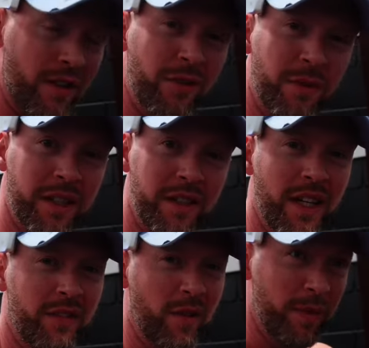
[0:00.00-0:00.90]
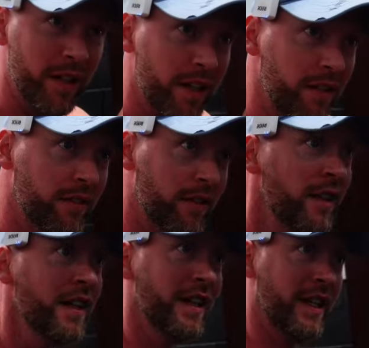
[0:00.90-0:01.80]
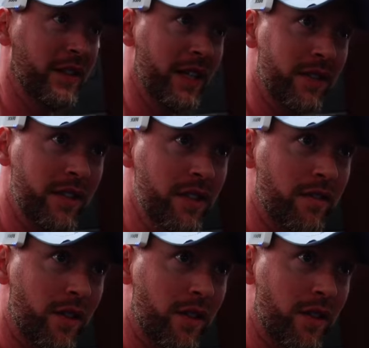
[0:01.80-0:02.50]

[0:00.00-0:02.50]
the hard way. You have to pick either intensity or